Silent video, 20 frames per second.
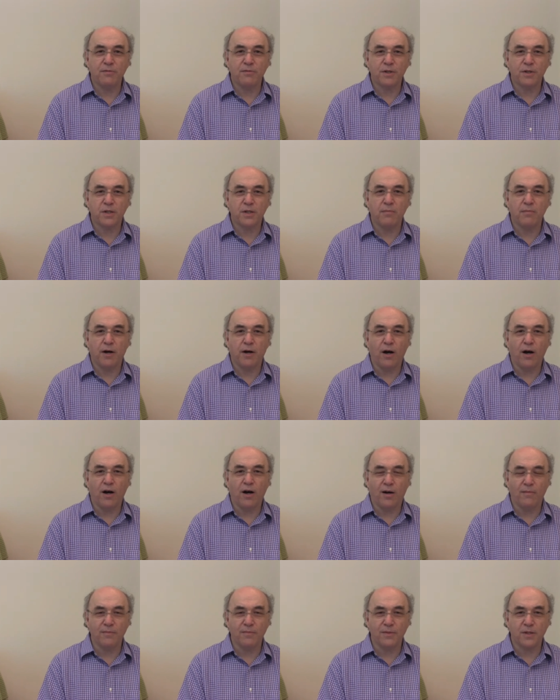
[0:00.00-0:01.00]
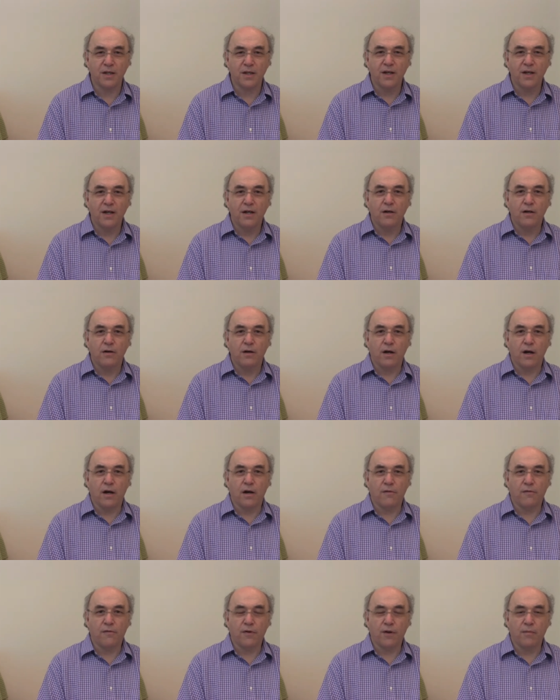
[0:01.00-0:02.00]
with some arms
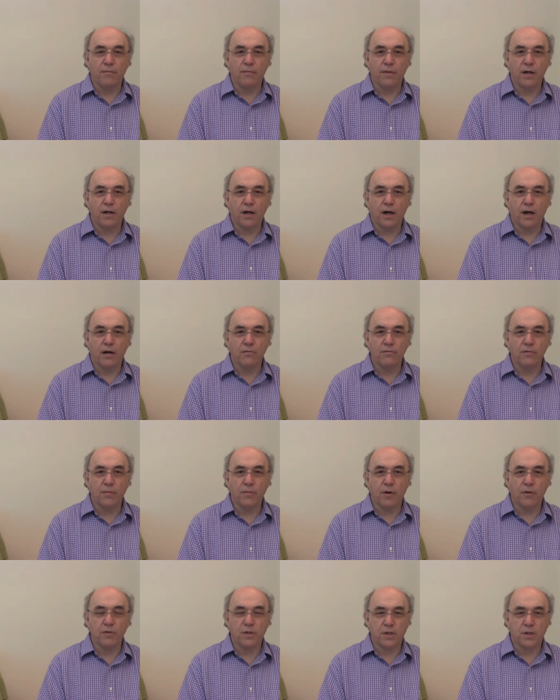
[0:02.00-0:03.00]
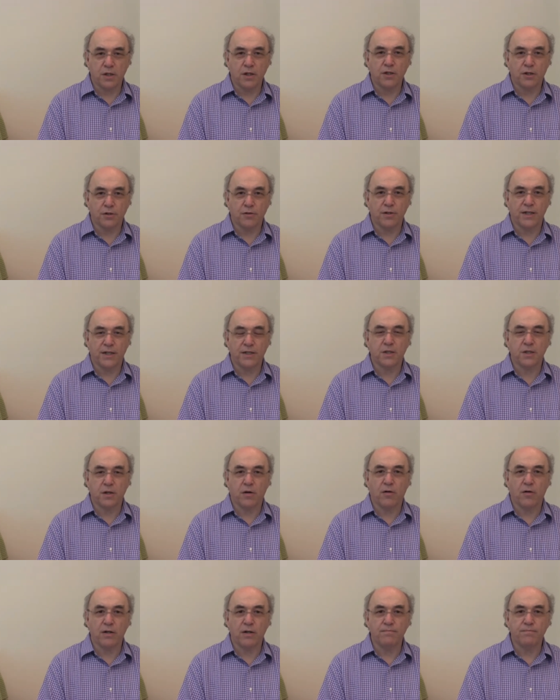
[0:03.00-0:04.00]
from remote surgery and
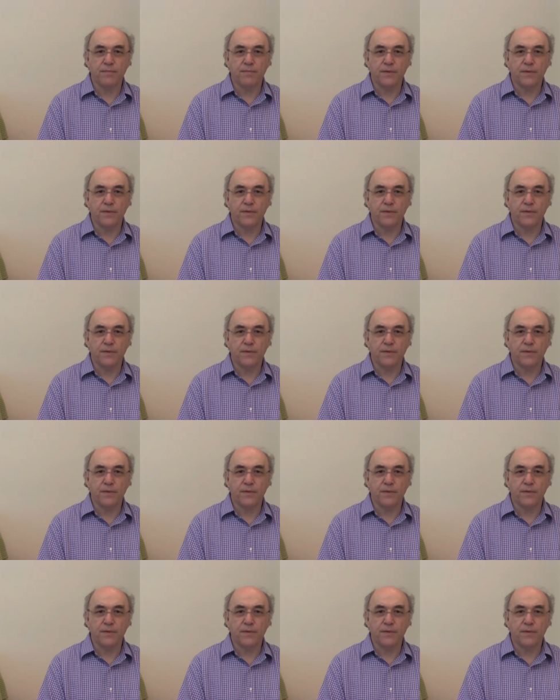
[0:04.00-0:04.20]
so on.